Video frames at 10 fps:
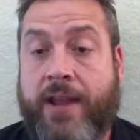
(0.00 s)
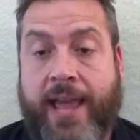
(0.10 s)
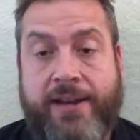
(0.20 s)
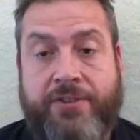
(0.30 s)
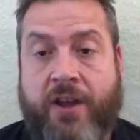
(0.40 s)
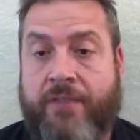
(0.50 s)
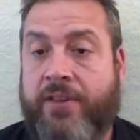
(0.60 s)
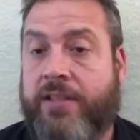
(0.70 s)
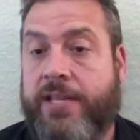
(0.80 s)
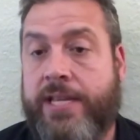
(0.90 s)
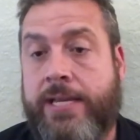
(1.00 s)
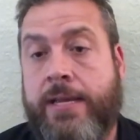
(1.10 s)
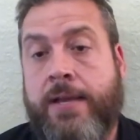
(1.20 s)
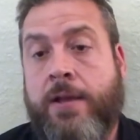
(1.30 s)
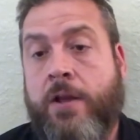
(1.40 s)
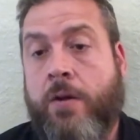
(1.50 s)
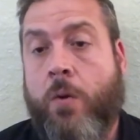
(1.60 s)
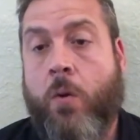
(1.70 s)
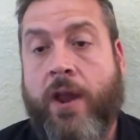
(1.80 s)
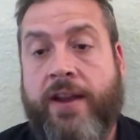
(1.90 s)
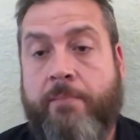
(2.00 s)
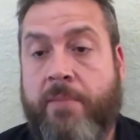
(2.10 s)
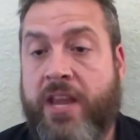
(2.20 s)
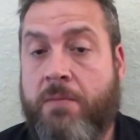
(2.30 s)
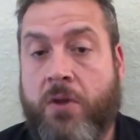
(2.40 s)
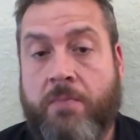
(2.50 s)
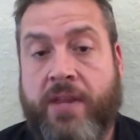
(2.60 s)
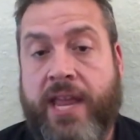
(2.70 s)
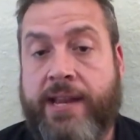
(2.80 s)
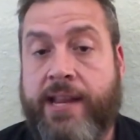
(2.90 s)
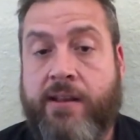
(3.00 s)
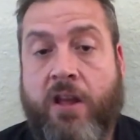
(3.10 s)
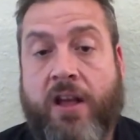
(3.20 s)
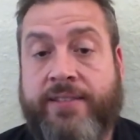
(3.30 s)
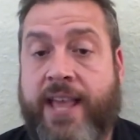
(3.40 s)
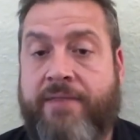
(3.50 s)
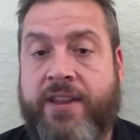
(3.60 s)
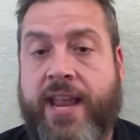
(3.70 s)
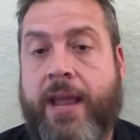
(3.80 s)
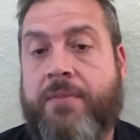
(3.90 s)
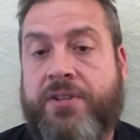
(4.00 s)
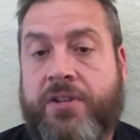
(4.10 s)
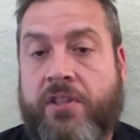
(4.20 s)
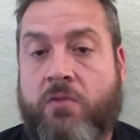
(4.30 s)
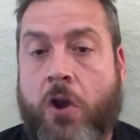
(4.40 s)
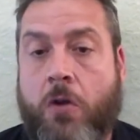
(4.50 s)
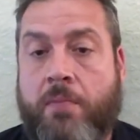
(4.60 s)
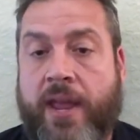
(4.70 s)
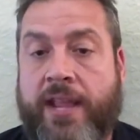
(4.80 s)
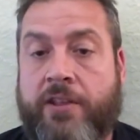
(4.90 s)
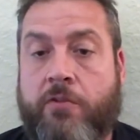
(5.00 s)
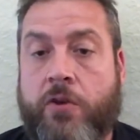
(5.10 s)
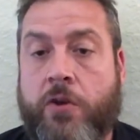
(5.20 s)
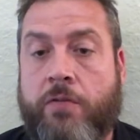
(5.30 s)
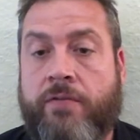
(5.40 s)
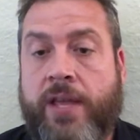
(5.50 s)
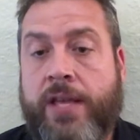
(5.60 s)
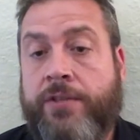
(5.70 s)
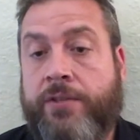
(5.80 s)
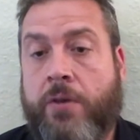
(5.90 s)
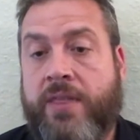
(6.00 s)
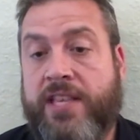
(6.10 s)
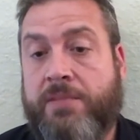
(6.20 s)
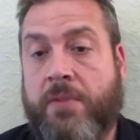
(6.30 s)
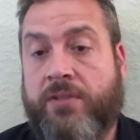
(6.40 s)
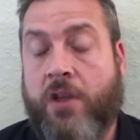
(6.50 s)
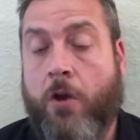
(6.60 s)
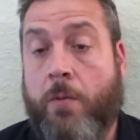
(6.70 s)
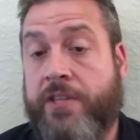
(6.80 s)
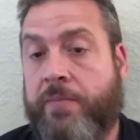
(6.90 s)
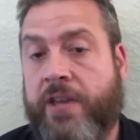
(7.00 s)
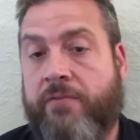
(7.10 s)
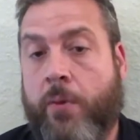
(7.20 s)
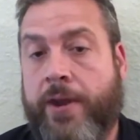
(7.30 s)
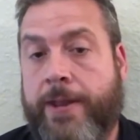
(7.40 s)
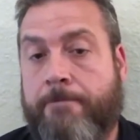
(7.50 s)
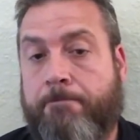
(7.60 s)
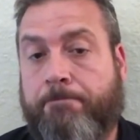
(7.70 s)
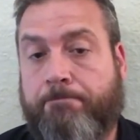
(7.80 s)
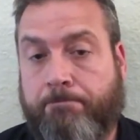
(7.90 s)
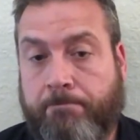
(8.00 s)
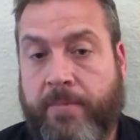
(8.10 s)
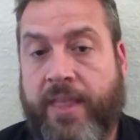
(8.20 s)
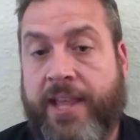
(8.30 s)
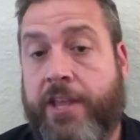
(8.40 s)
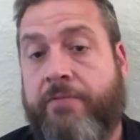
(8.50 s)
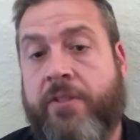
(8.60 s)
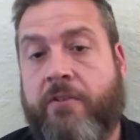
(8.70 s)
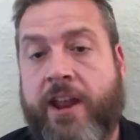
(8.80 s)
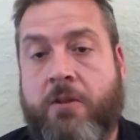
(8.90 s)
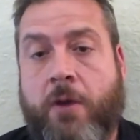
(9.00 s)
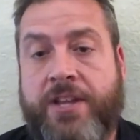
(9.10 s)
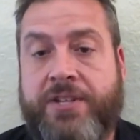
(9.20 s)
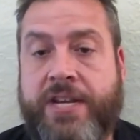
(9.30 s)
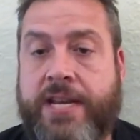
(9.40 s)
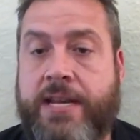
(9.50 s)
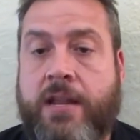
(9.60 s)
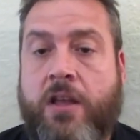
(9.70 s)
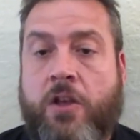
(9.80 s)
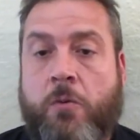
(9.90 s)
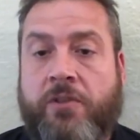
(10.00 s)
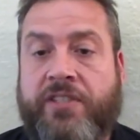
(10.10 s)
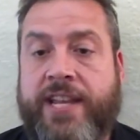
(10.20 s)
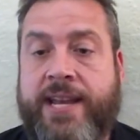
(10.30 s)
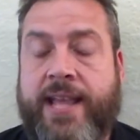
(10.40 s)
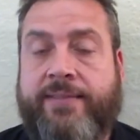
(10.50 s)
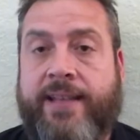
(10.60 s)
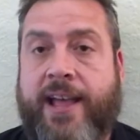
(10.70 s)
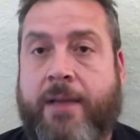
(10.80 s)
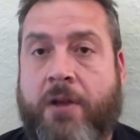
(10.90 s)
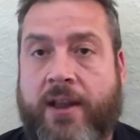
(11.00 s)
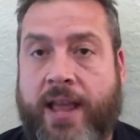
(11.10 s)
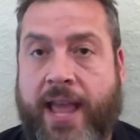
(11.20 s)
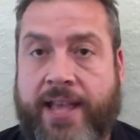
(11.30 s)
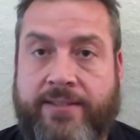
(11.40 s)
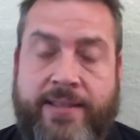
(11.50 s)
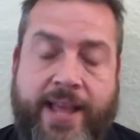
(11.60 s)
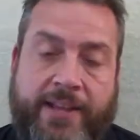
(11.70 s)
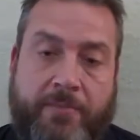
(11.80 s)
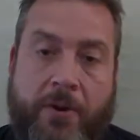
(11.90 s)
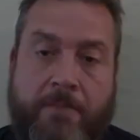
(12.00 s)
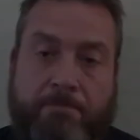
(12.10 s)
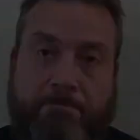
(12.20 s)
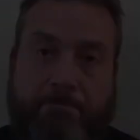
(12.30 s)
catastrophically or at a minimum can cause heavy damage to the rope and the groove, so this must always be avoided. Thank you for the great question. We'll see you next time on Ask the Expert.